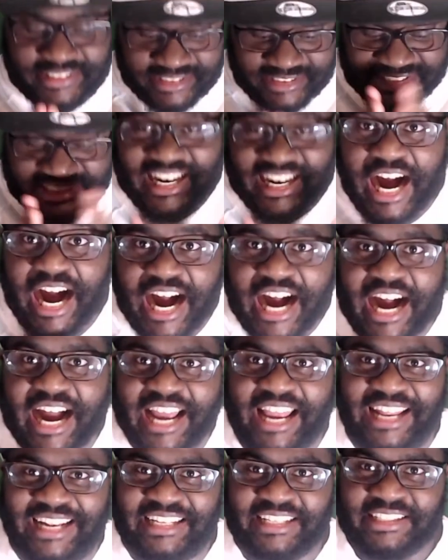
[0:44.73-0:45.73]

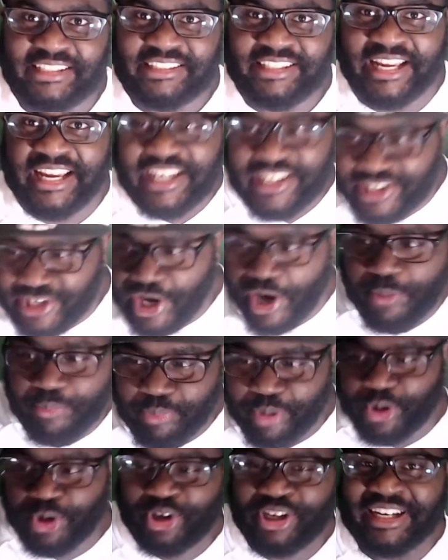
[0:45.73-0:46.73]
Nine. The
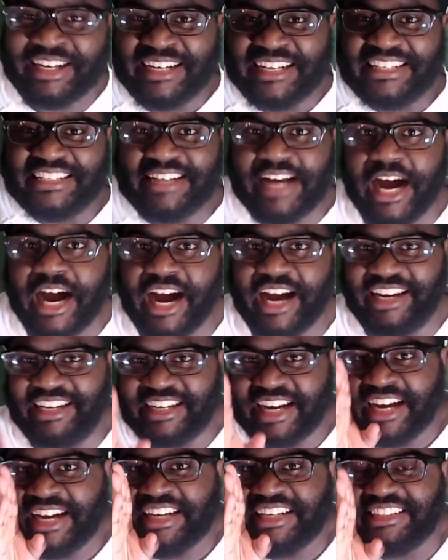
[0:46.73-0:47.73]
number nine.
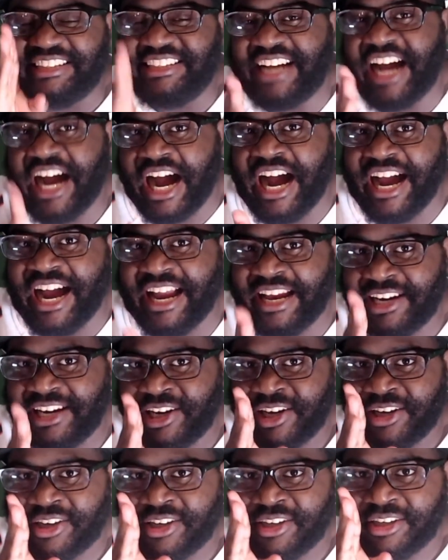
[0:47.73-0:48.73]

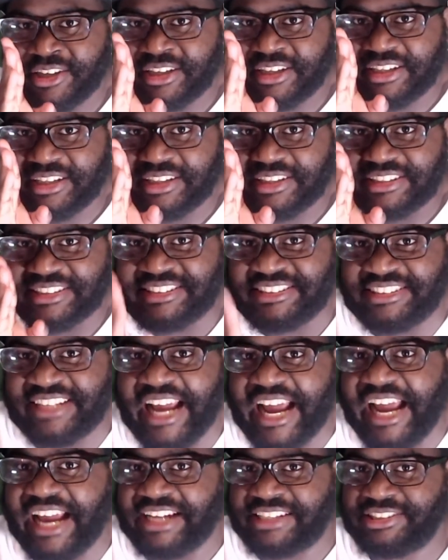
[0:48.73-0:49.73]
Nine
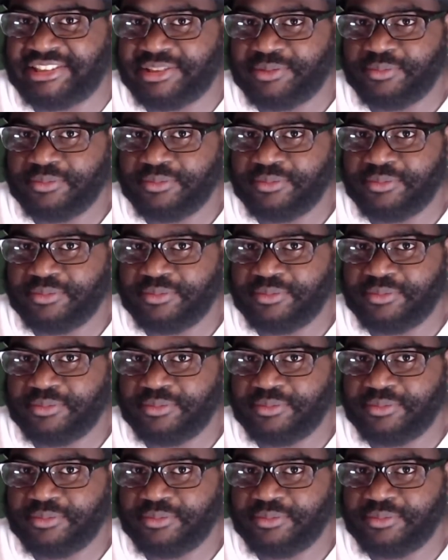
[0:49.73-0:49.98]
sacks.